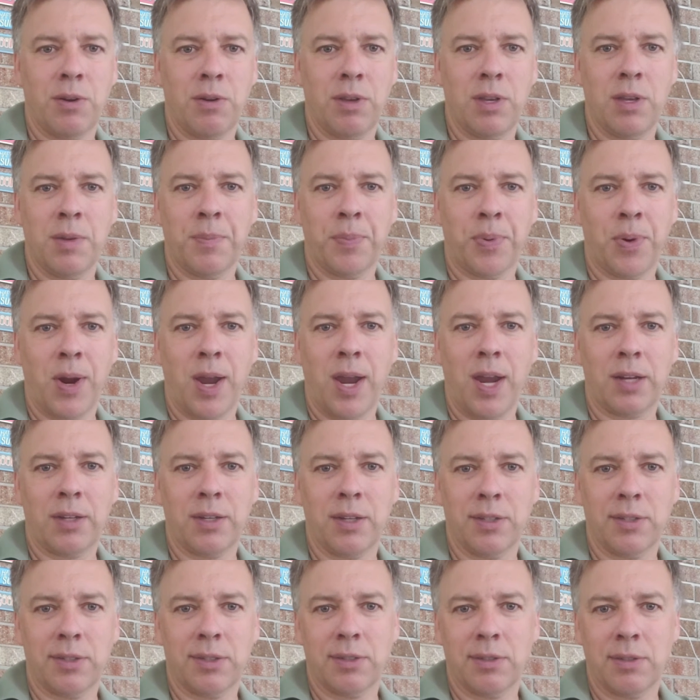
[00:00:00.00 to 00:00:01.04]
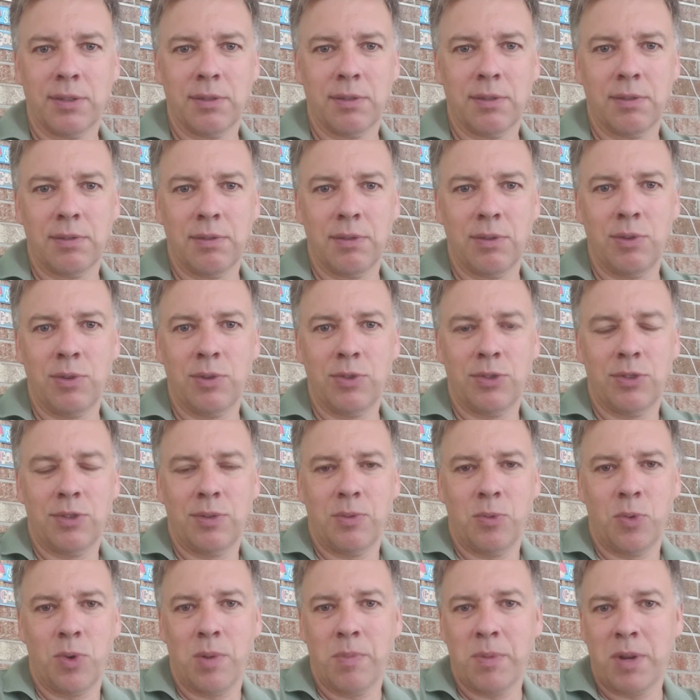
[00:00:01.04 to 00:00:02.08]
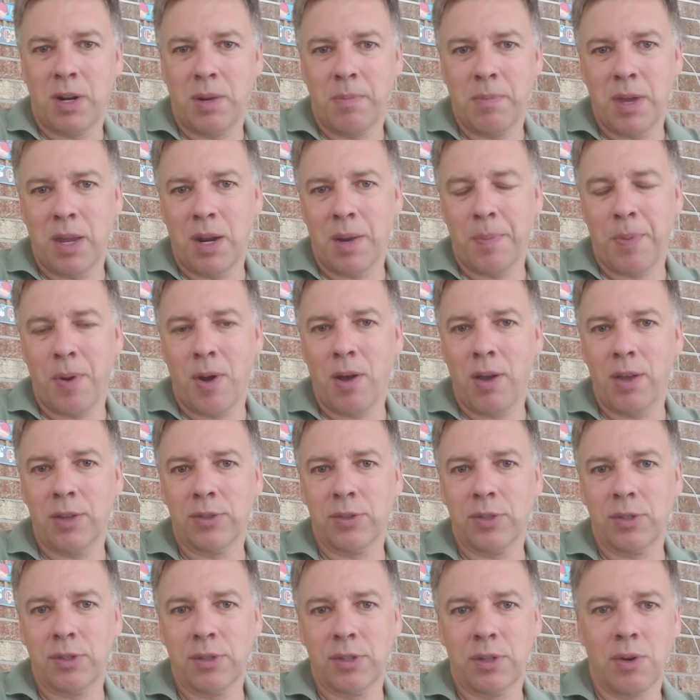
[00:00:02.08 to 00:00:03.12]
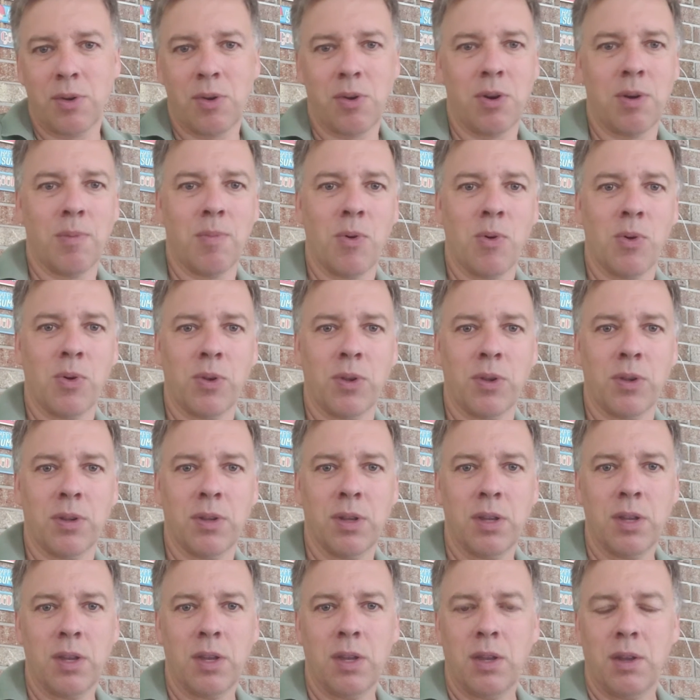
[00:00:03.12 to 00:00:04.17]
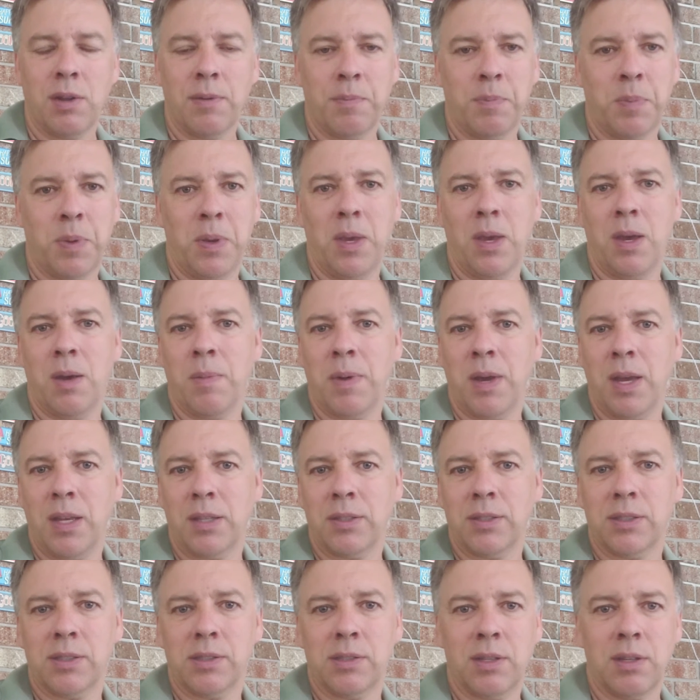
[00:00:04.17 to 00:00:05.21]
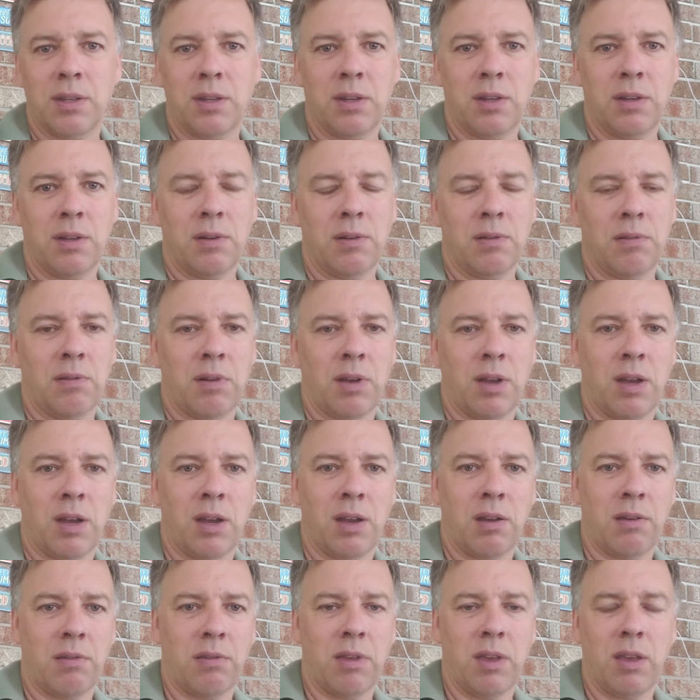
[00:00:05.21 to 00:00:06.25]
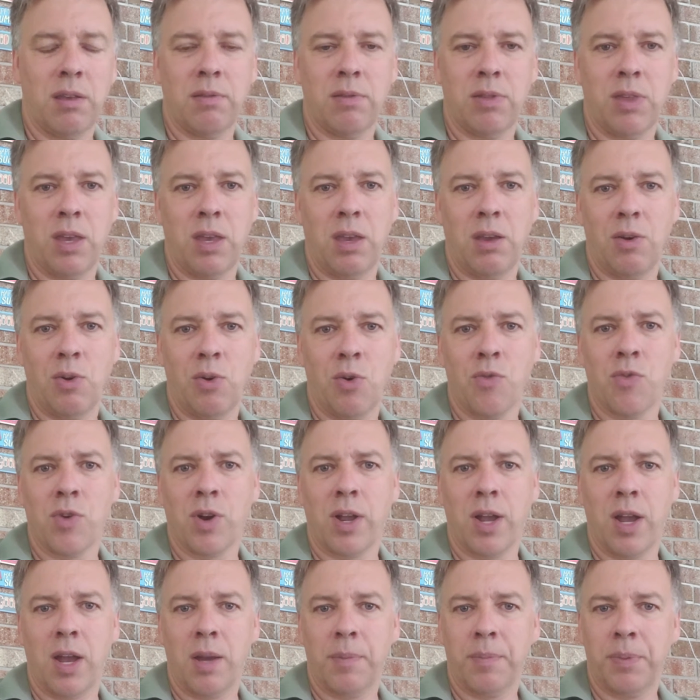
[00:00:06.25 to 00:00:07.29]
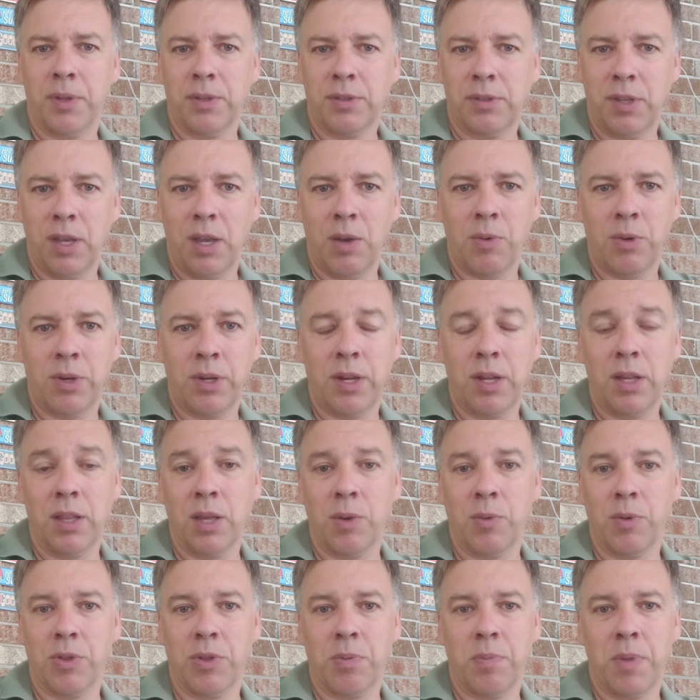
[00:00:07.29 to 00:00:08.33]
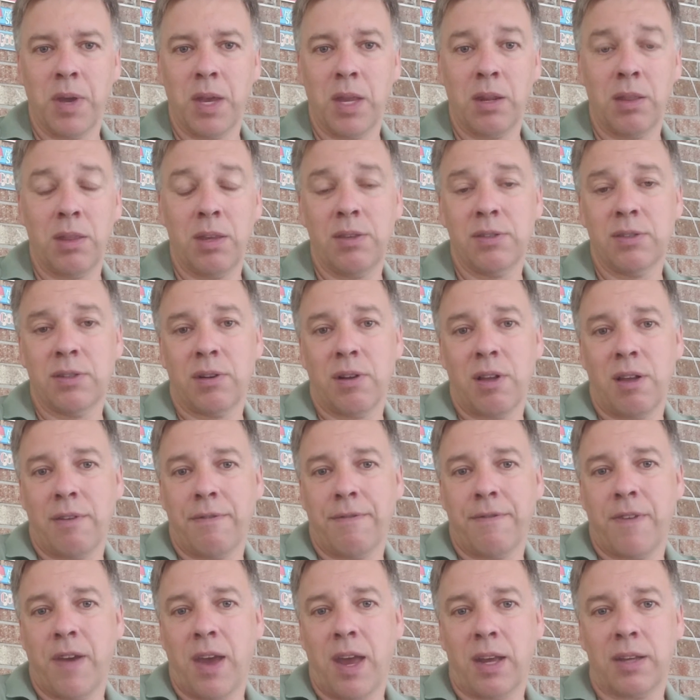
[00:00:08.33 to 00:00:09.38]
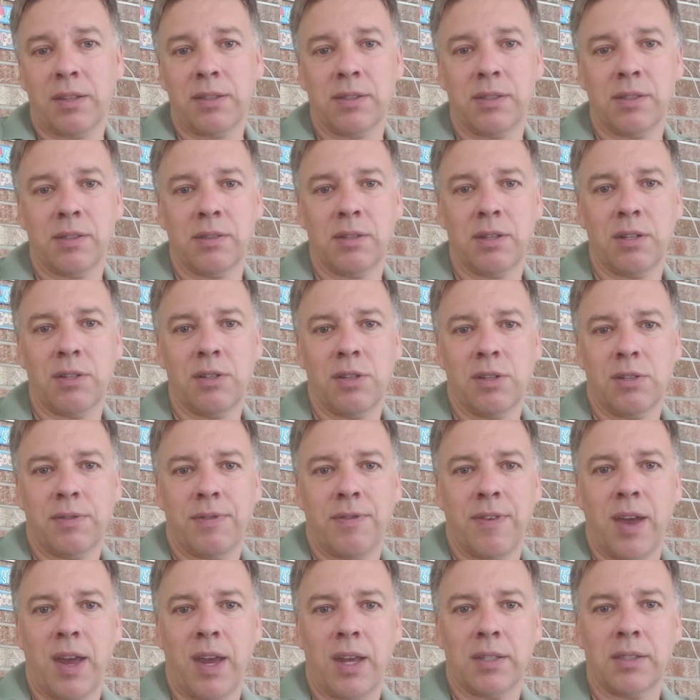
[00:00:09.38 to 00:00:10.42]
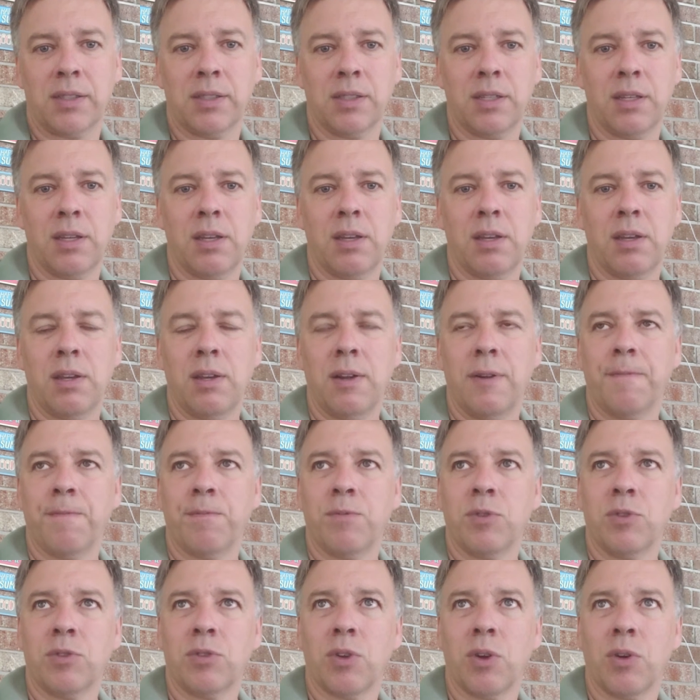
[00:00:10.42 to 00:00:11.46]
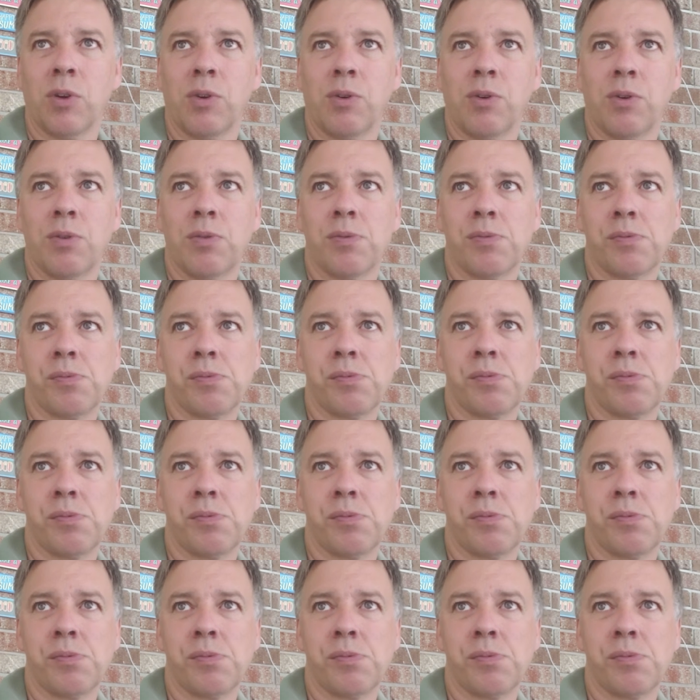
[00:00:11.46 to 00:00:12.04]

in practice, women are menopausal. They're hormonal, PMS. They overcompensate when dealing with men. These are all facts. They're just facts. So,